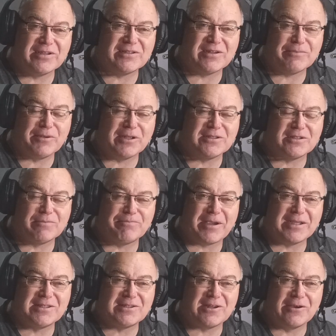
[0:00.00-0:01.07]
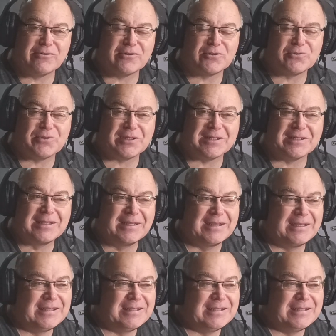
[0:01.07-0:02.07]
isn't it? Plus some base load as well.